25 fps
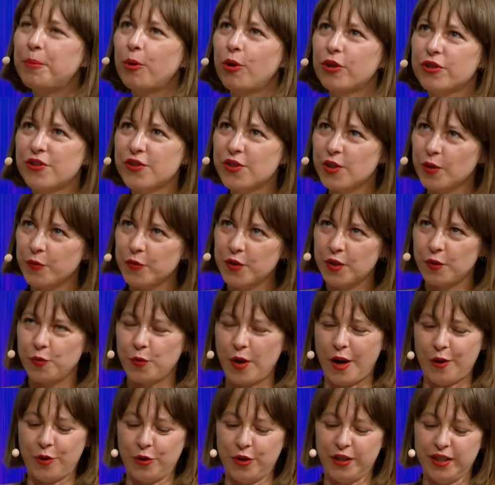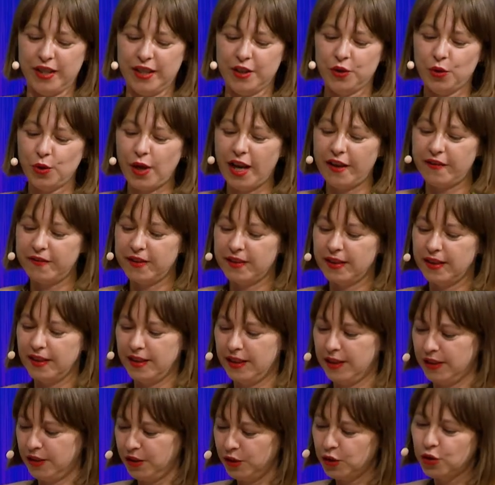importance of surrounding. And you have
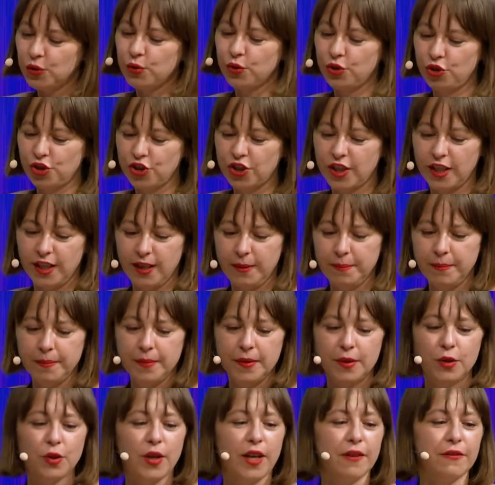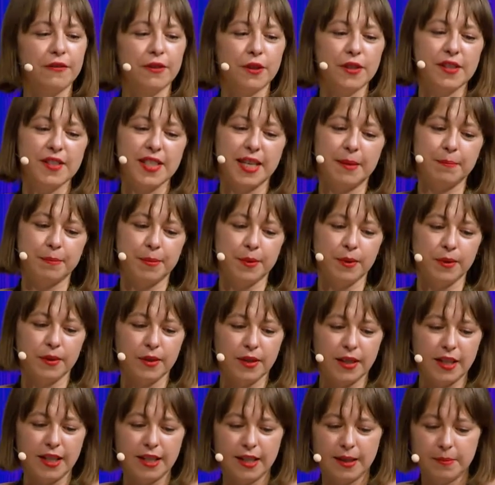a huge team. You have, for
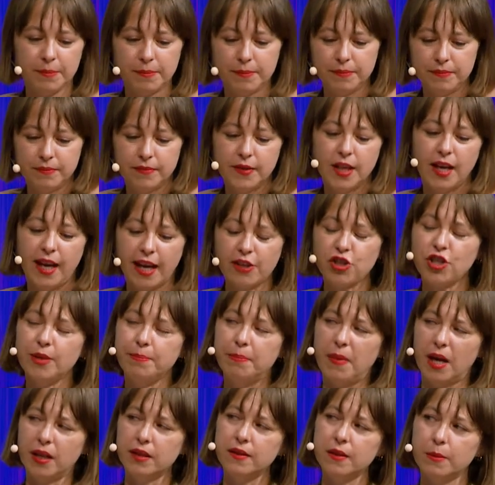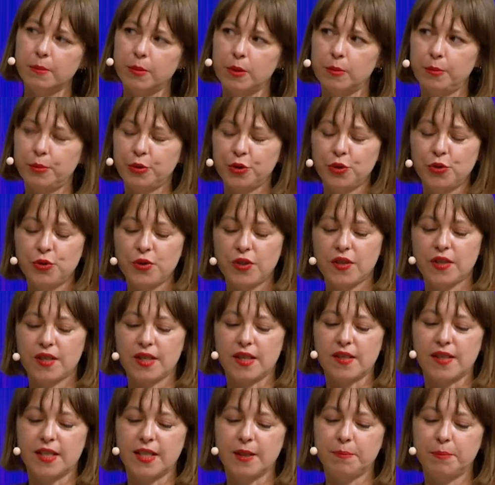example, um, actually multiple
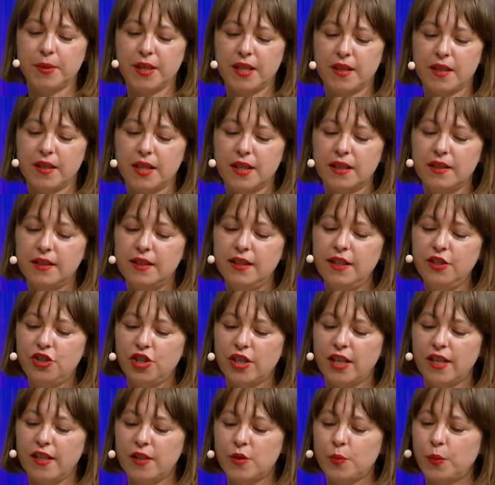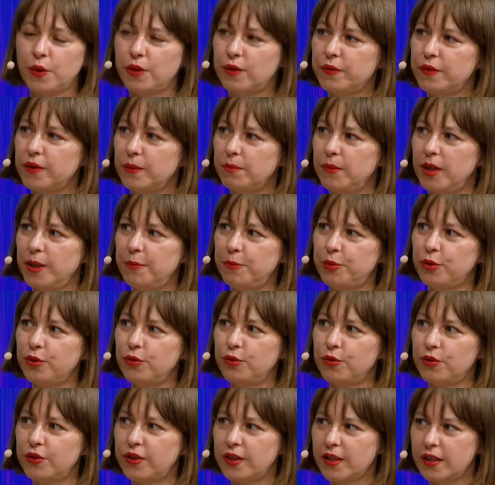producers, I think. But I think T J is one of the main
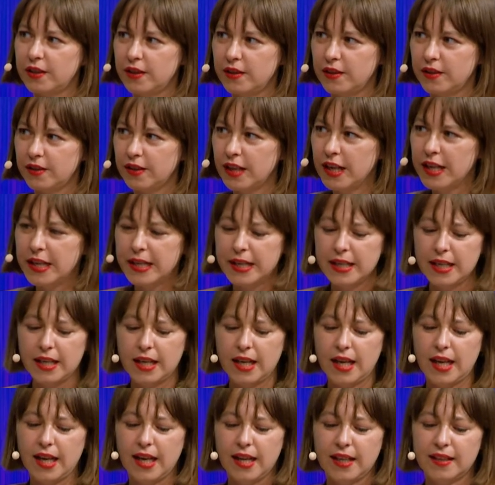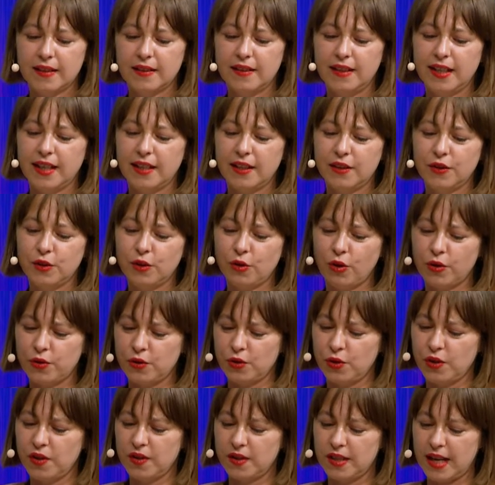producers, and then
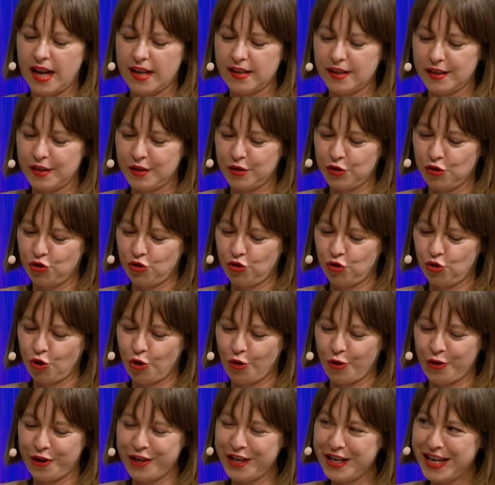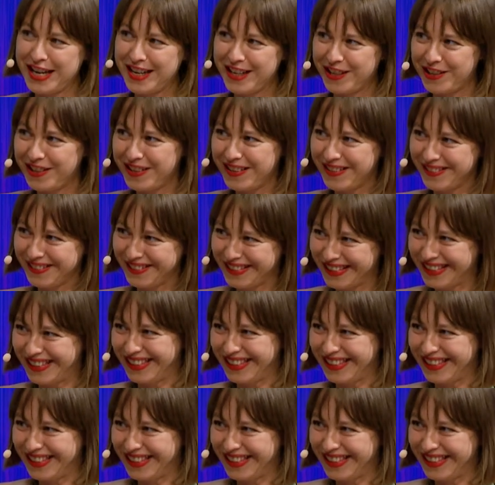also Stas Czoni,